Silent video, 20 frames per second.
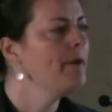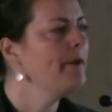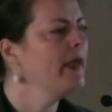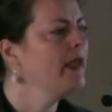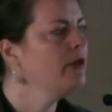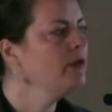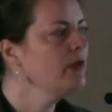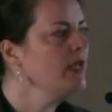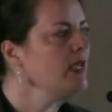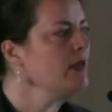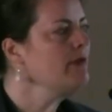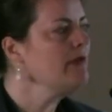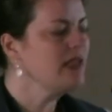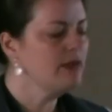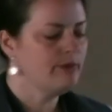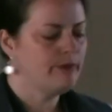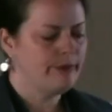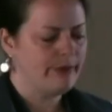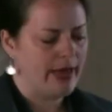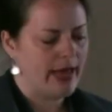May we
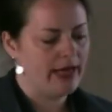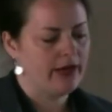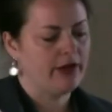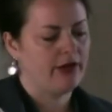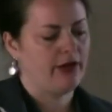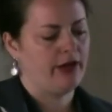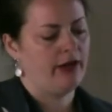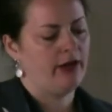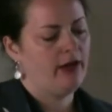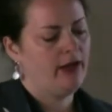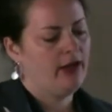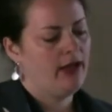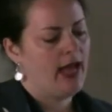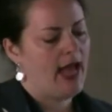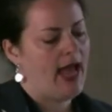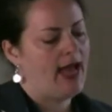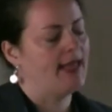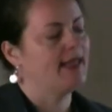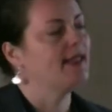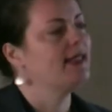be better
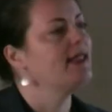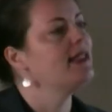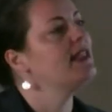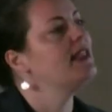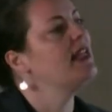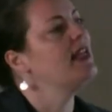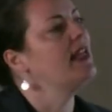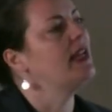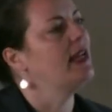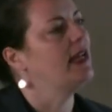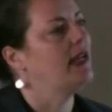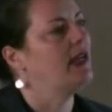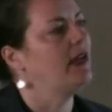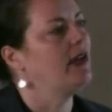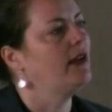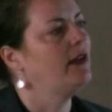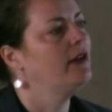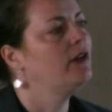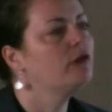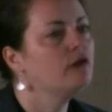at
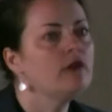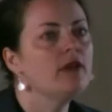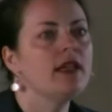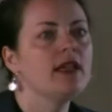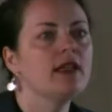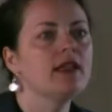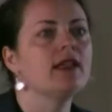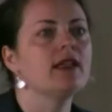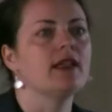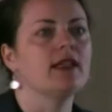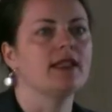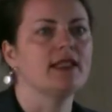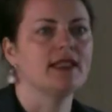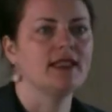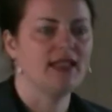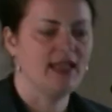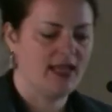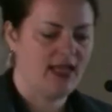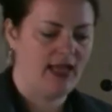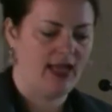seeing, really
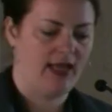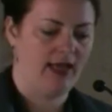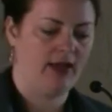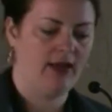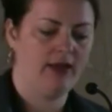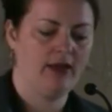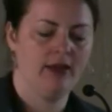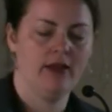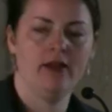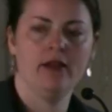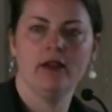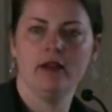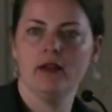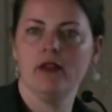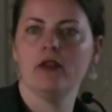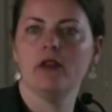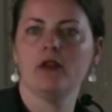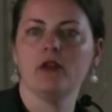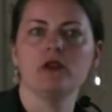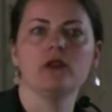seeing,
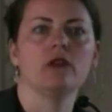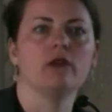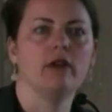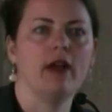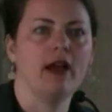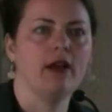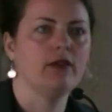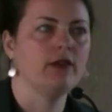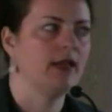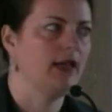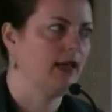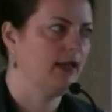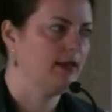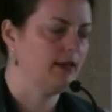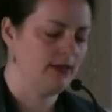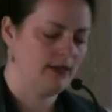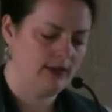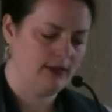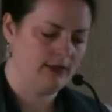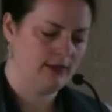those around
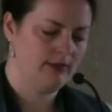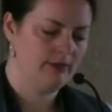us.